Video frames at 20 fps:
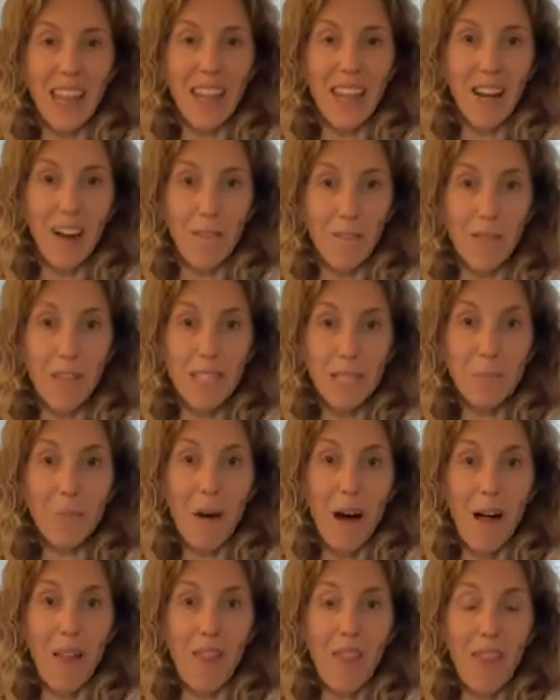of this
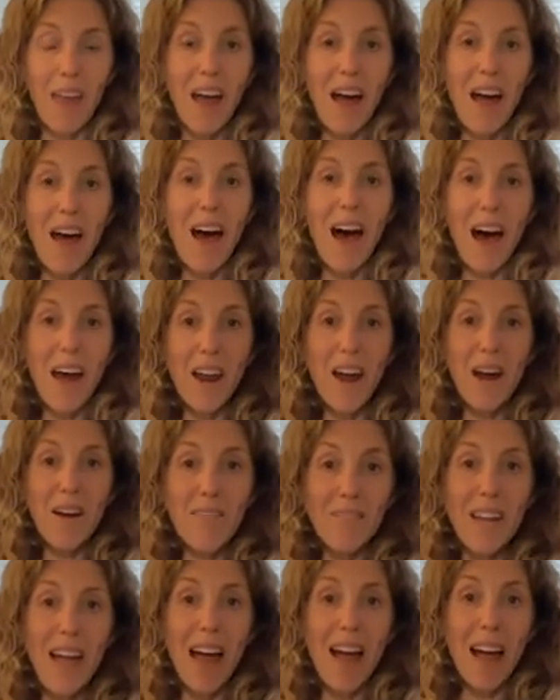month and
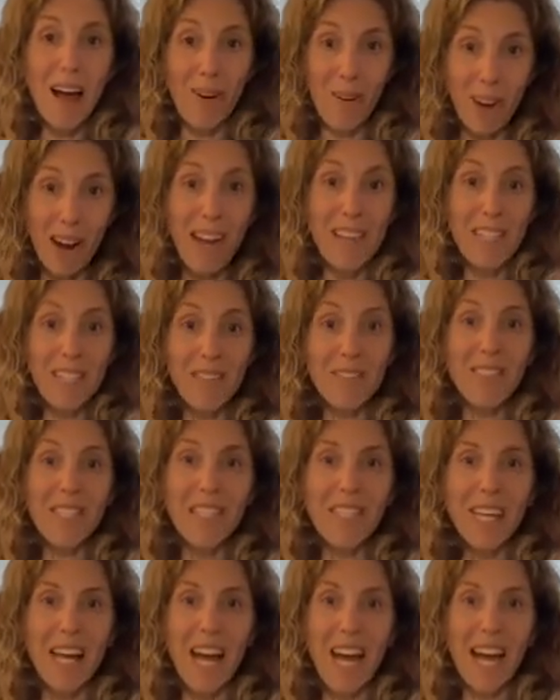I've now, as of
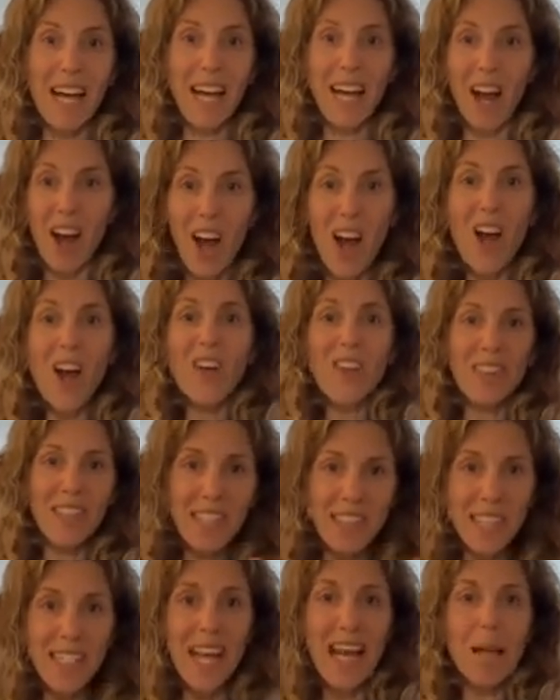today, earned
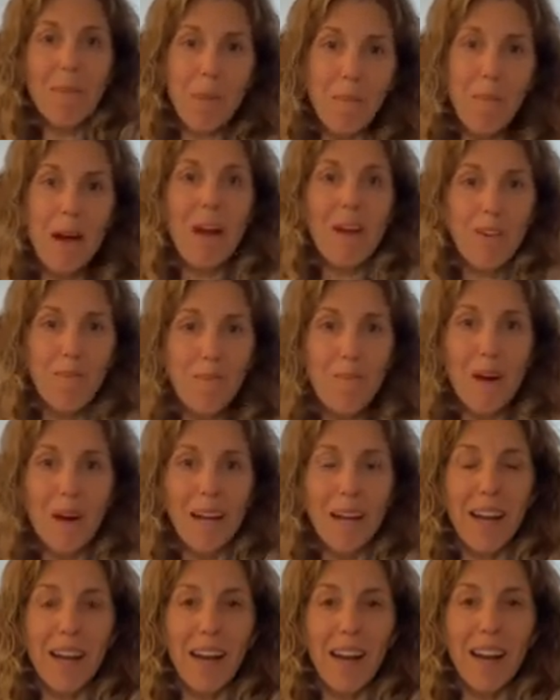the same amount of
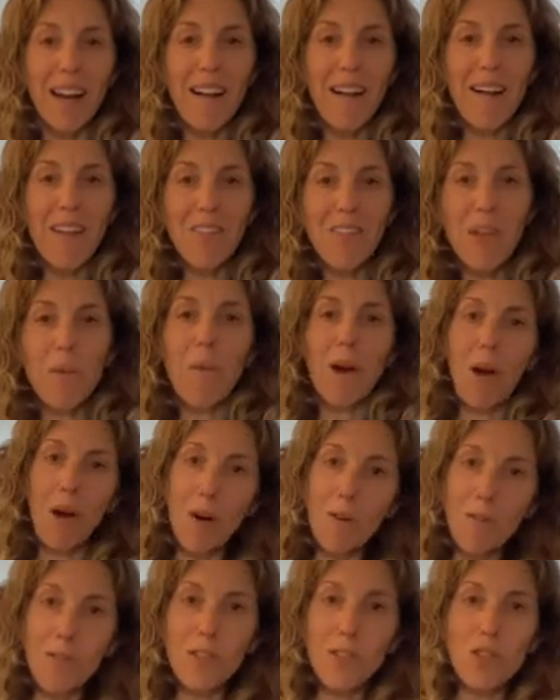money that my
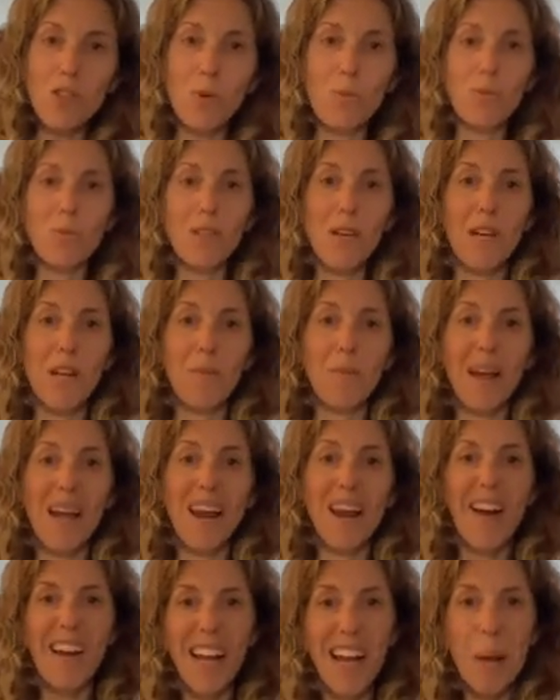office job was earning me,
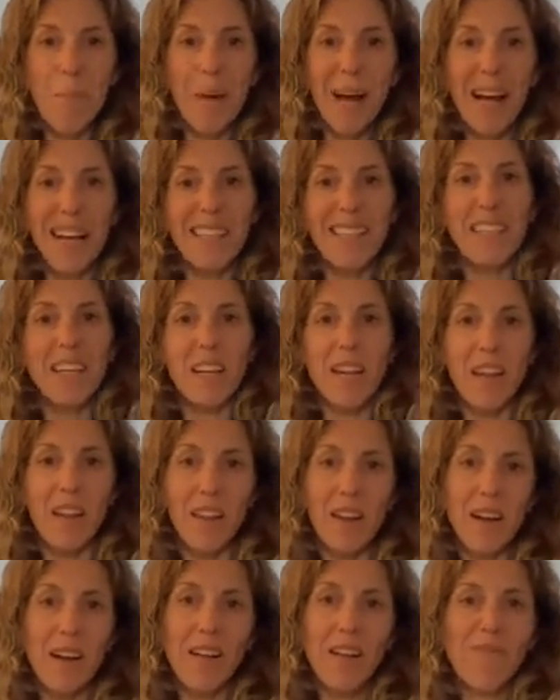and I get paid in
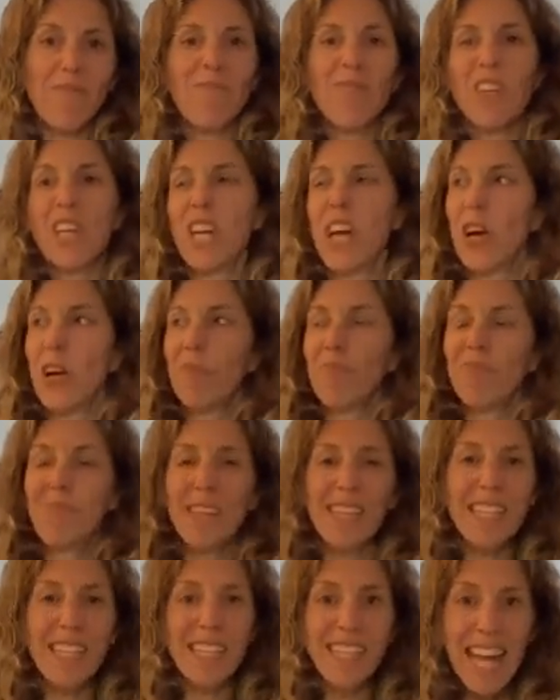another, you know,
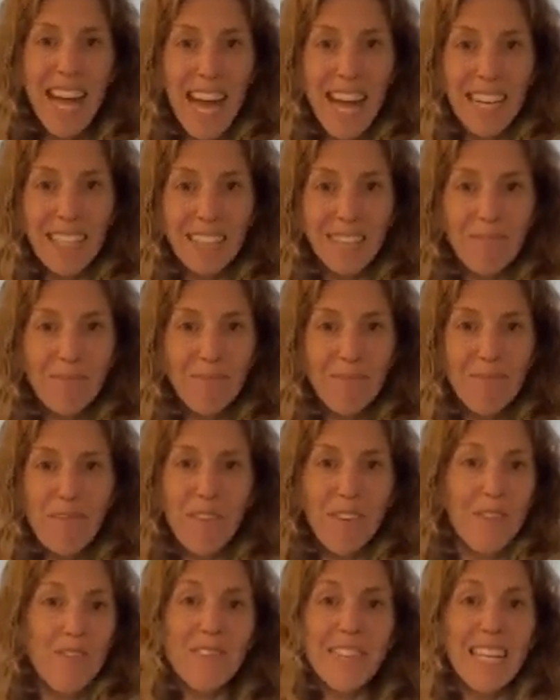
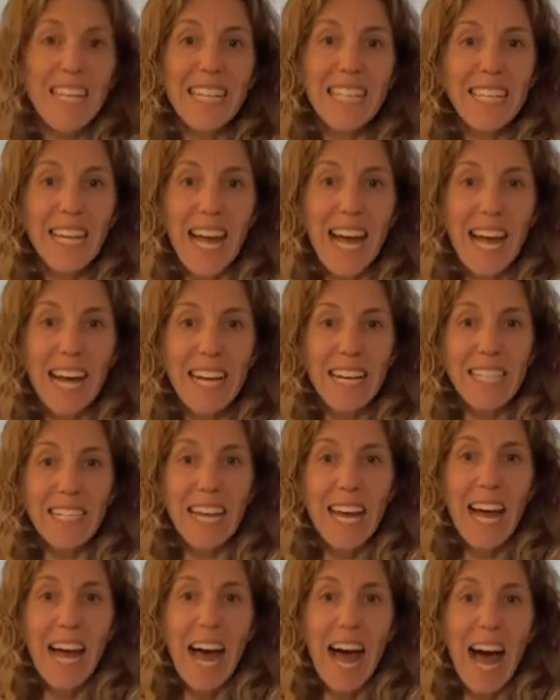10-15 days,
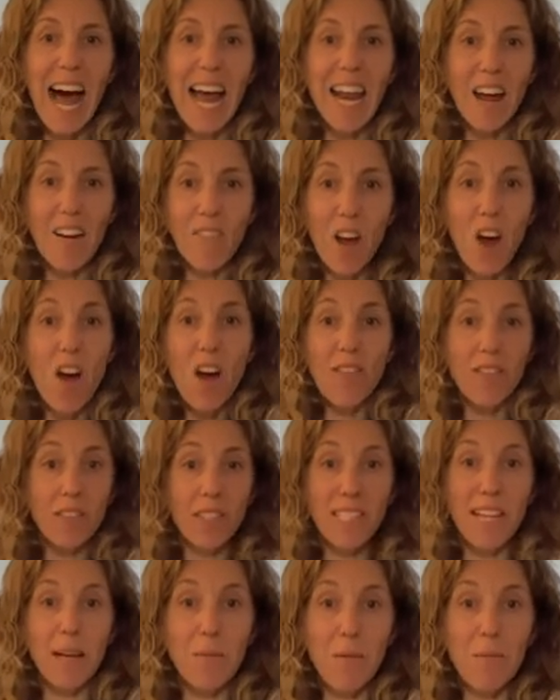and I've earned the
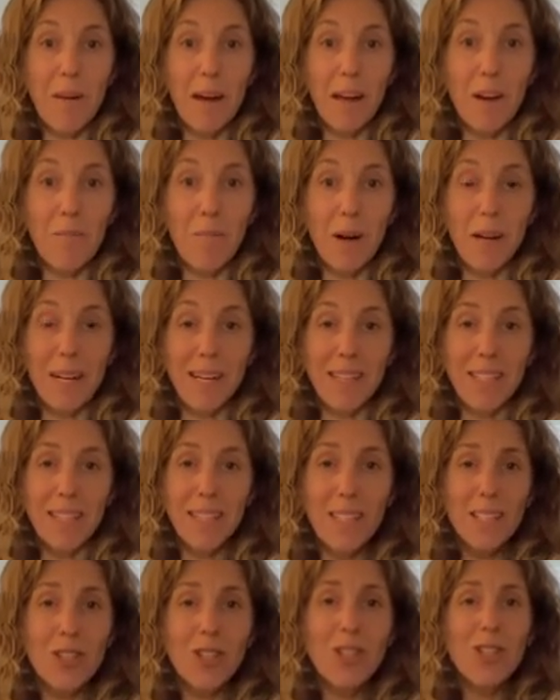same amount of money. So
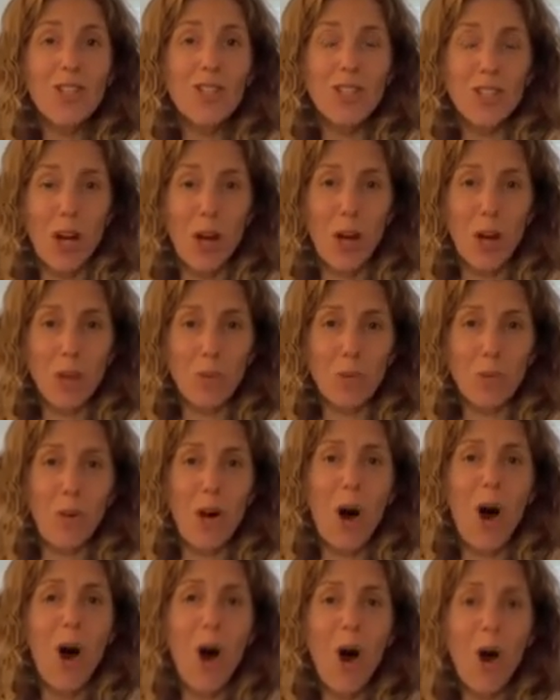this just shows
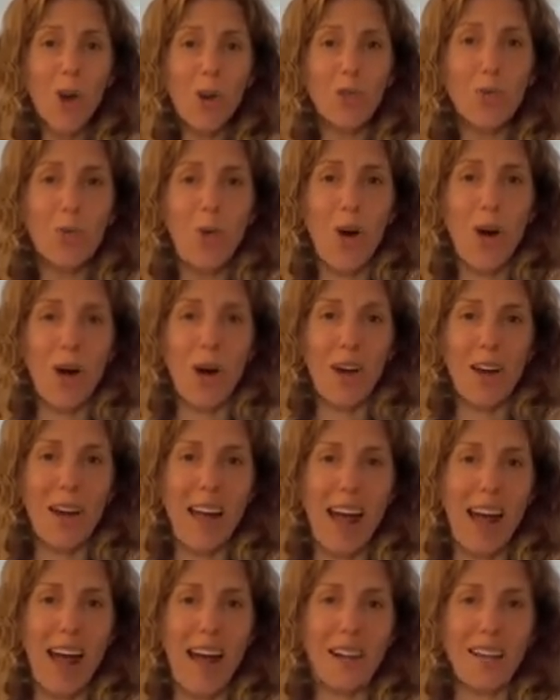what hard
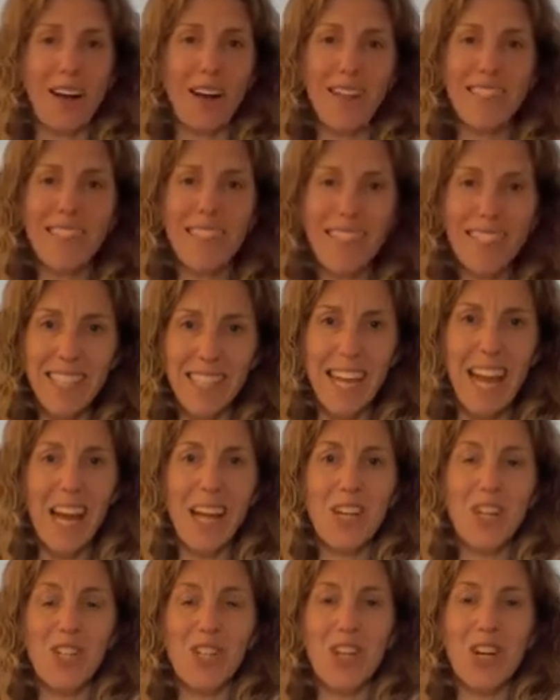work and like
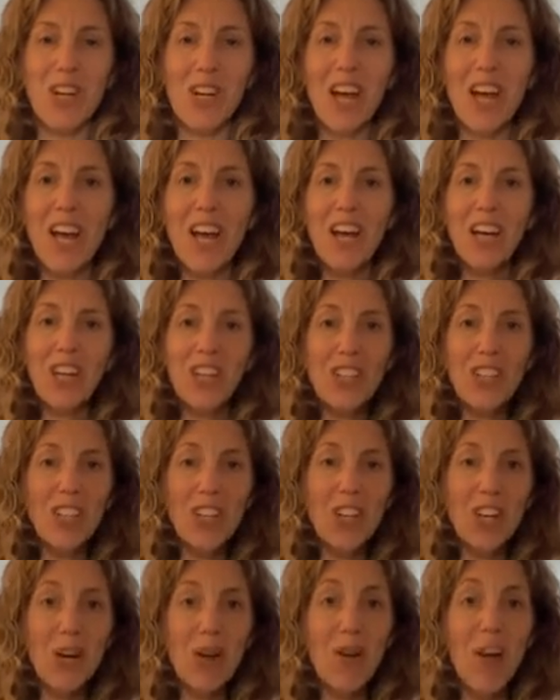dedication can
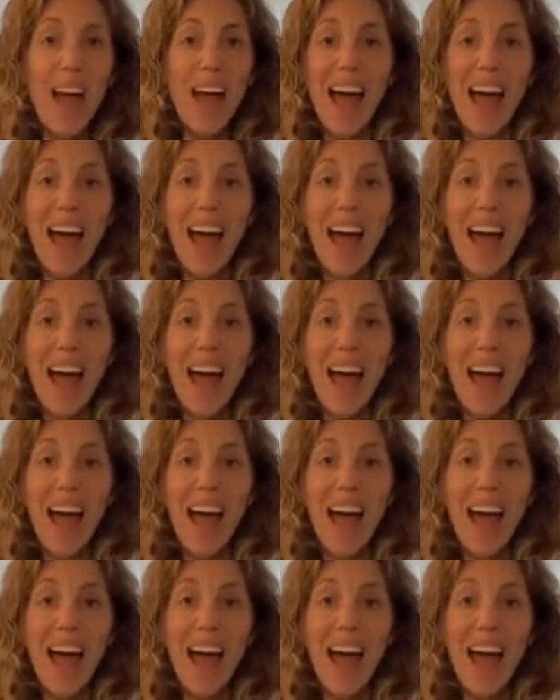do.